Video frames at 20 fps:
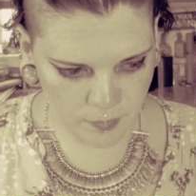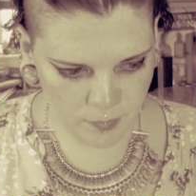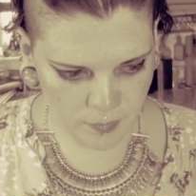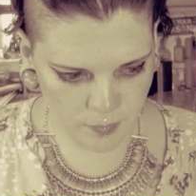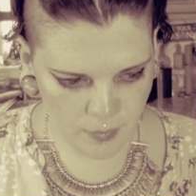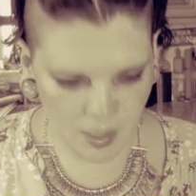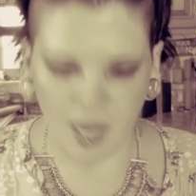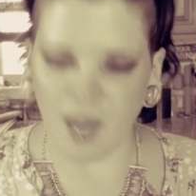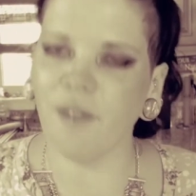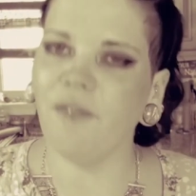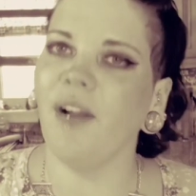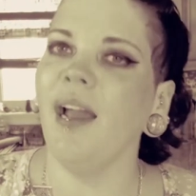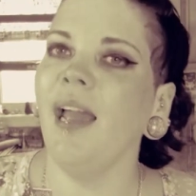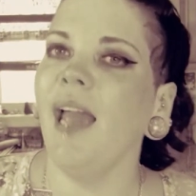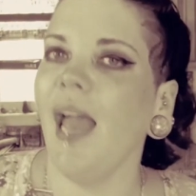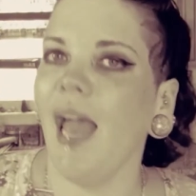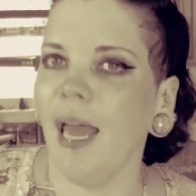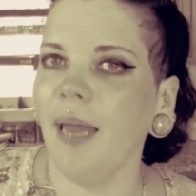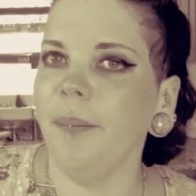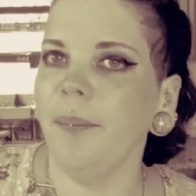if I
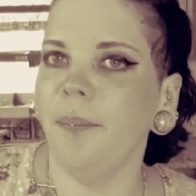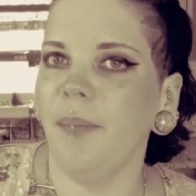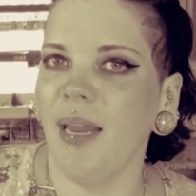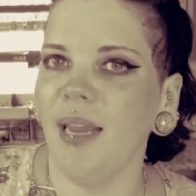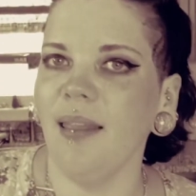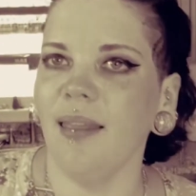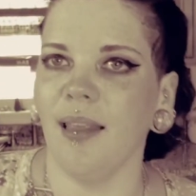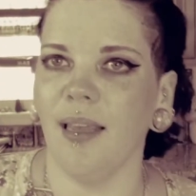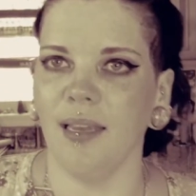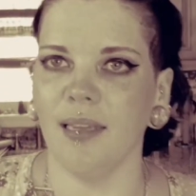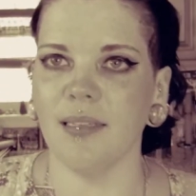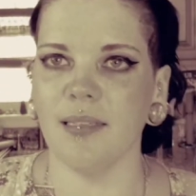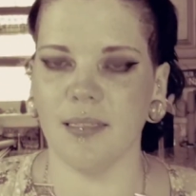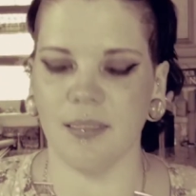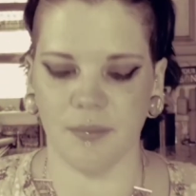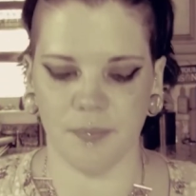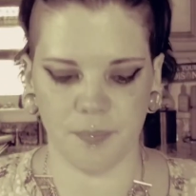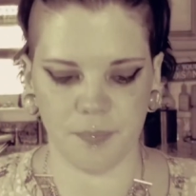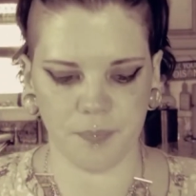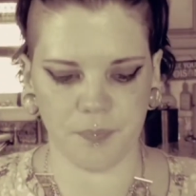hadn't made this
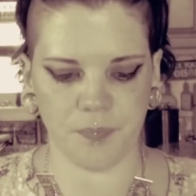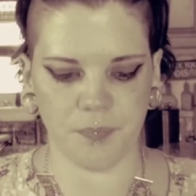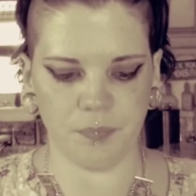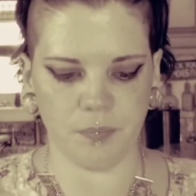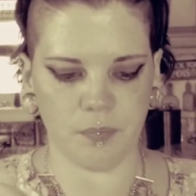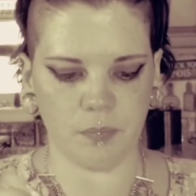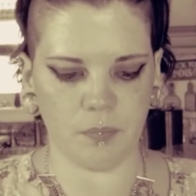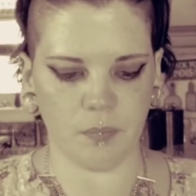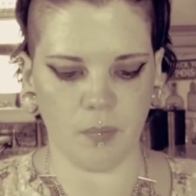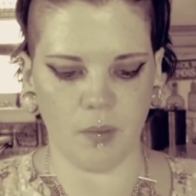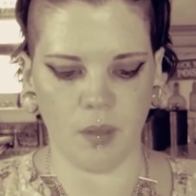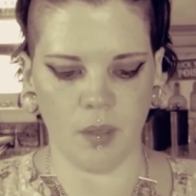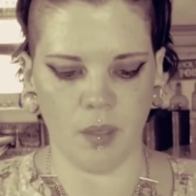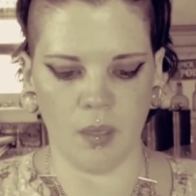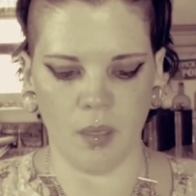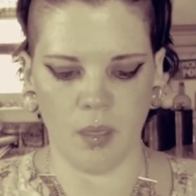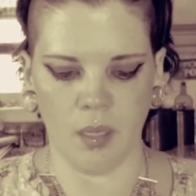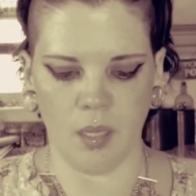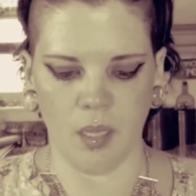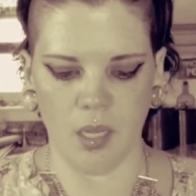
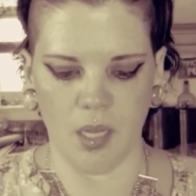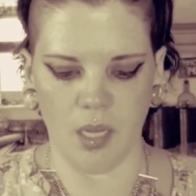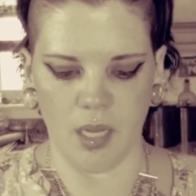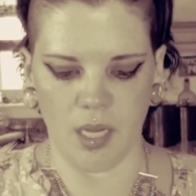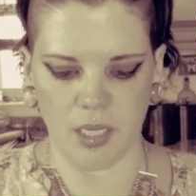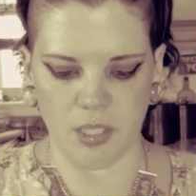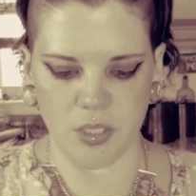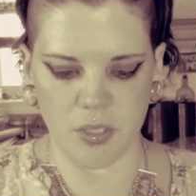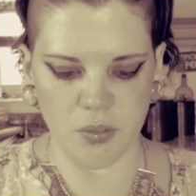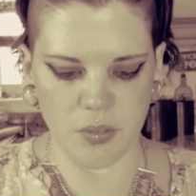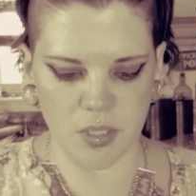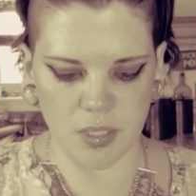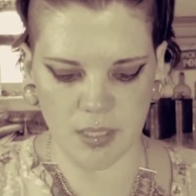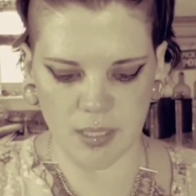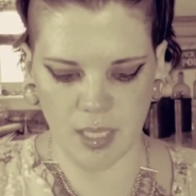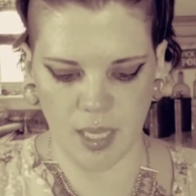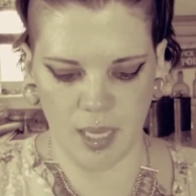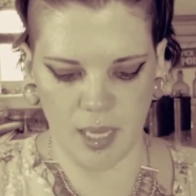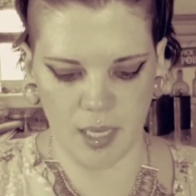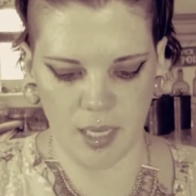and you just
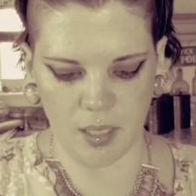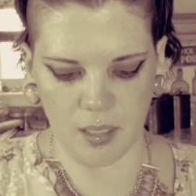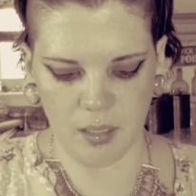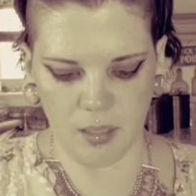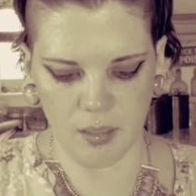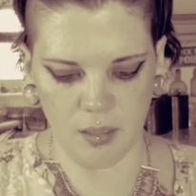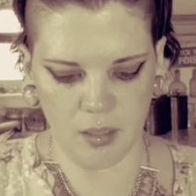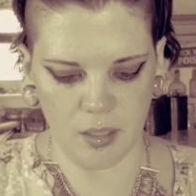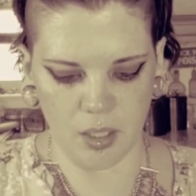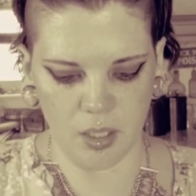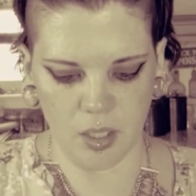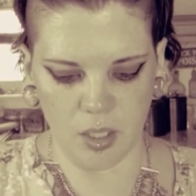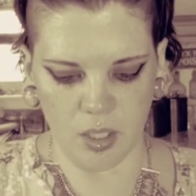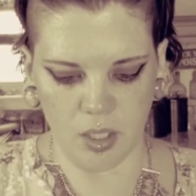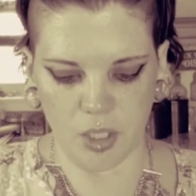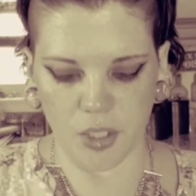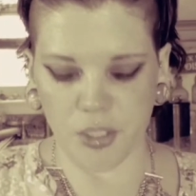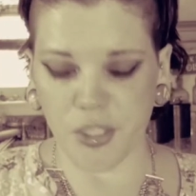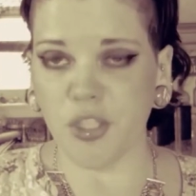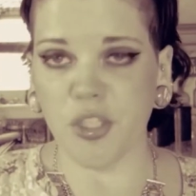like
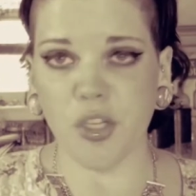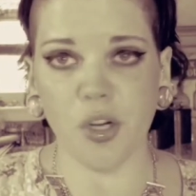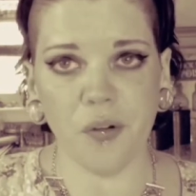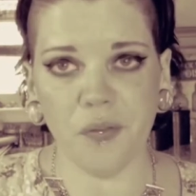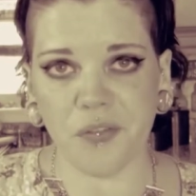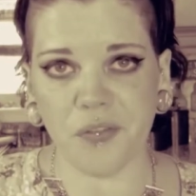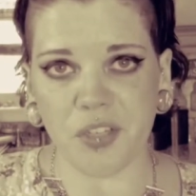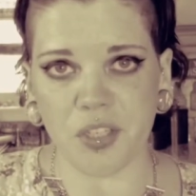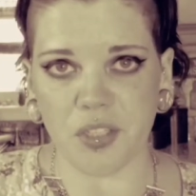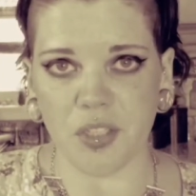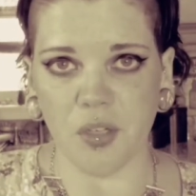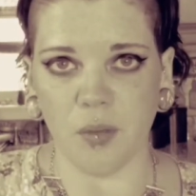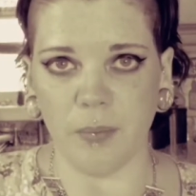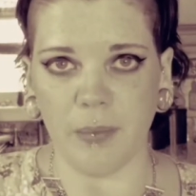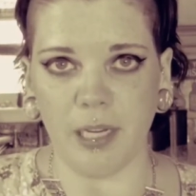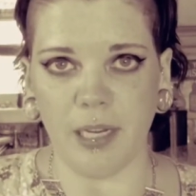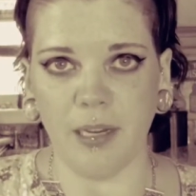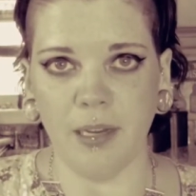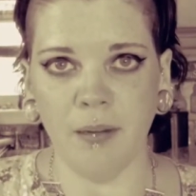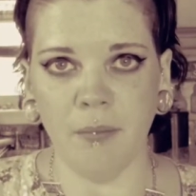served it to
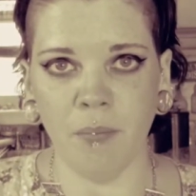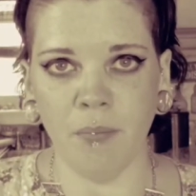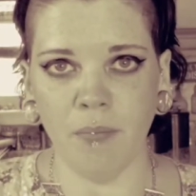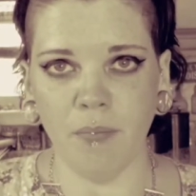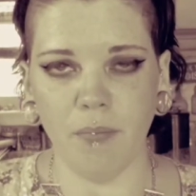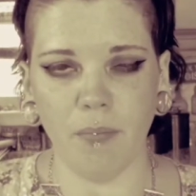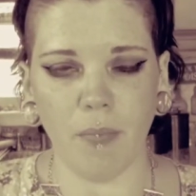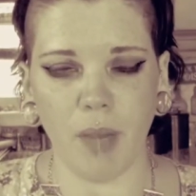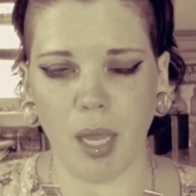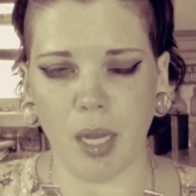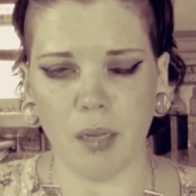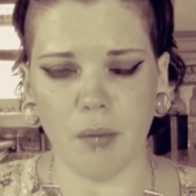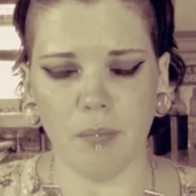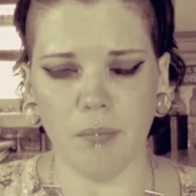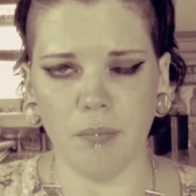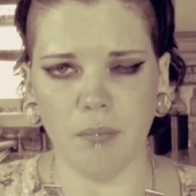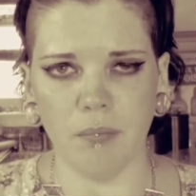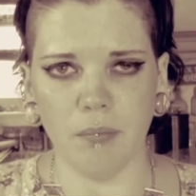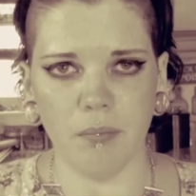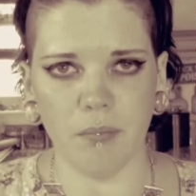me at a
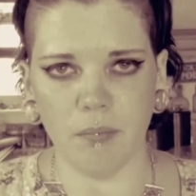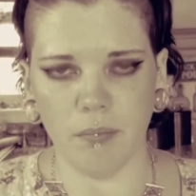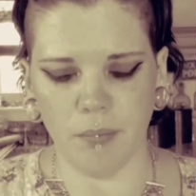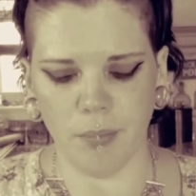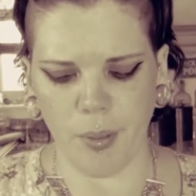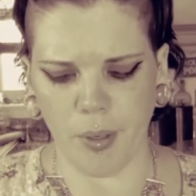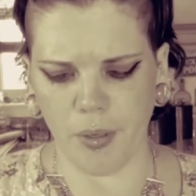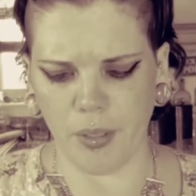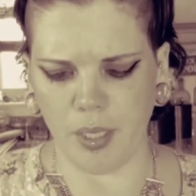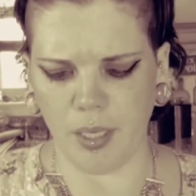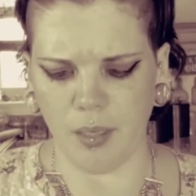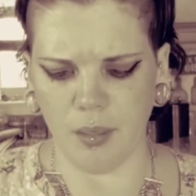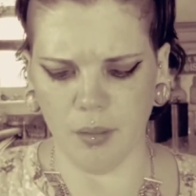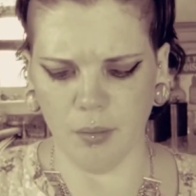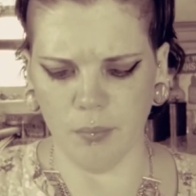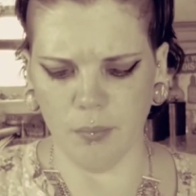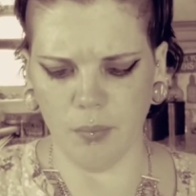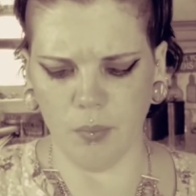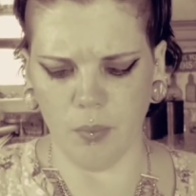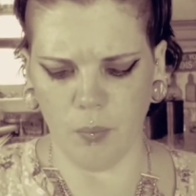party or
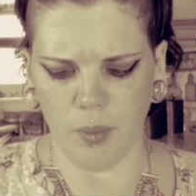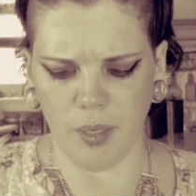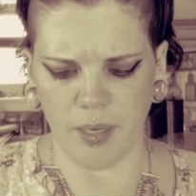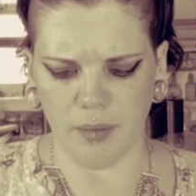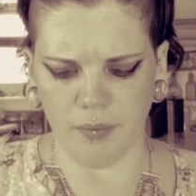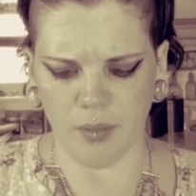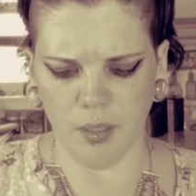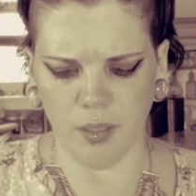whatever,